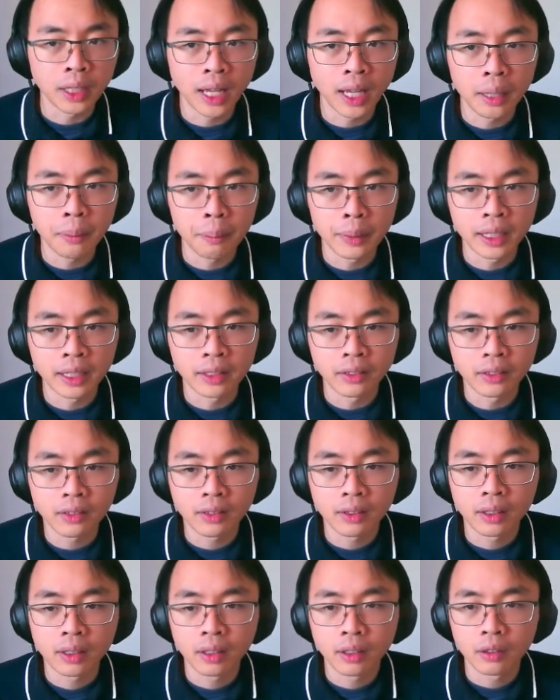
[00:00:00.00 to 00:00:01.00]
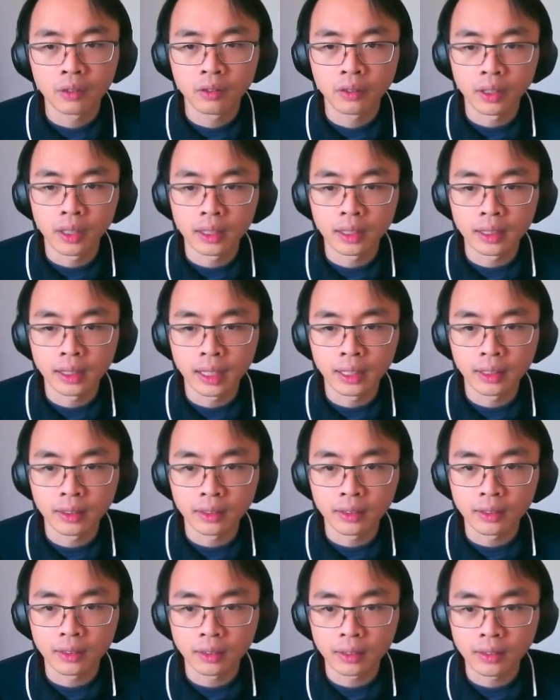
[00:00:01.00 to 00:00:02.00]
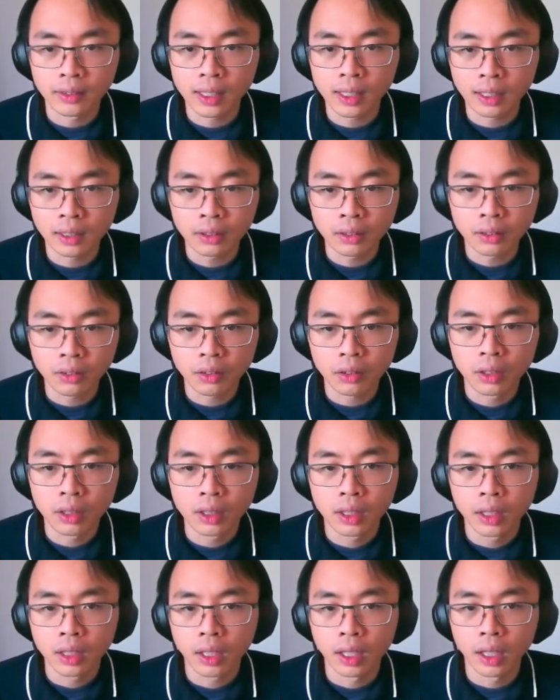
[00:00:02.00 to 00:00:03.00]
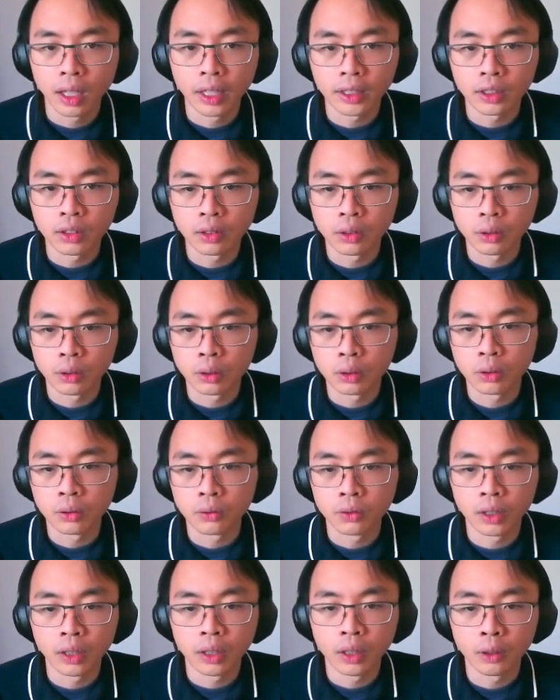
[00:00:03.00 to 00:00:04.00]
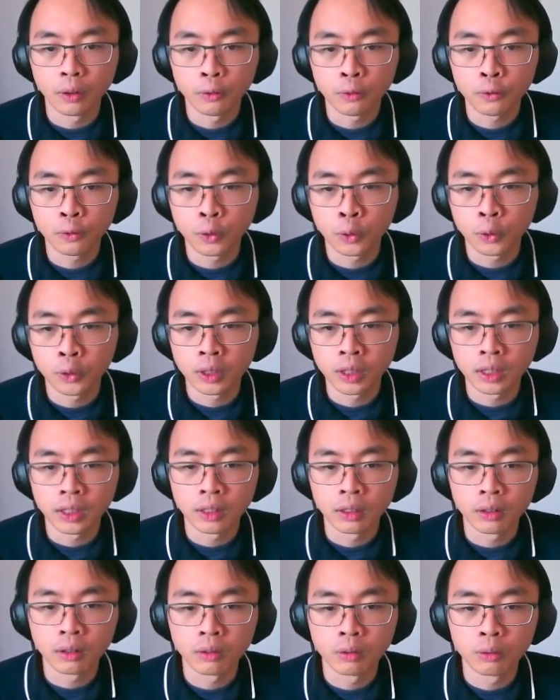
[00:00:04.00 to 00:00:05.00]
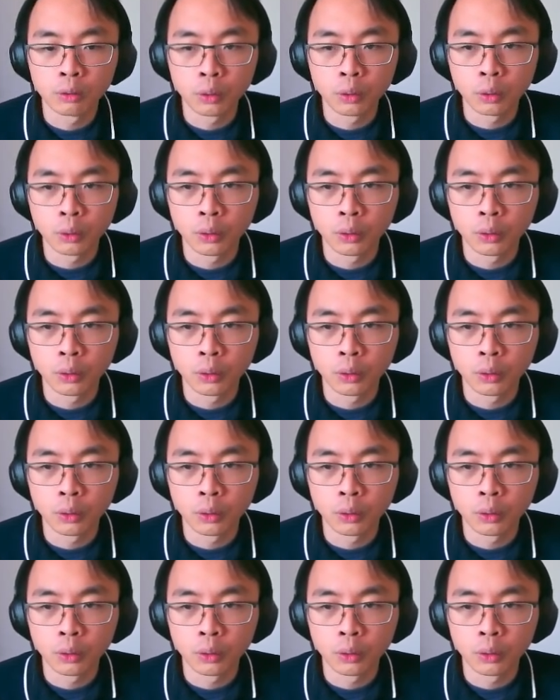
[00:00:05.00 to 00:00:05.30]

minutes, 38 seconds. I could do the 40 rules